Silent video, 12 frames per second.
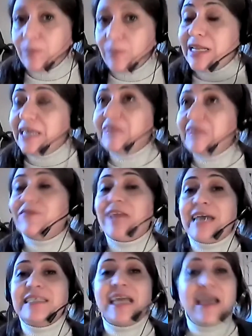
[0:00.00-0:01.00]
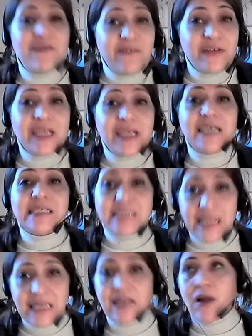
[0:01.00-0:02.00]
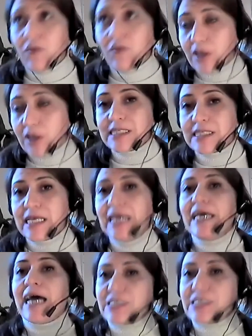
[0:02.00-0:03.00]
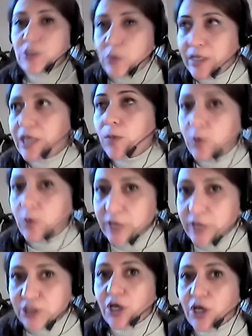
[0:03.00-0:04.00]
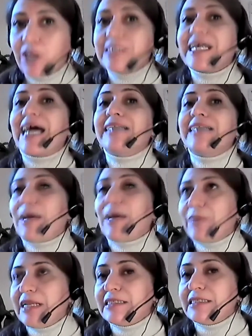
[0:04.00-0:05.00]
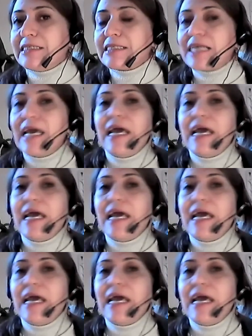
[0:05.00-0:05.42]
Believe that every single of us has unique potentials and abilities.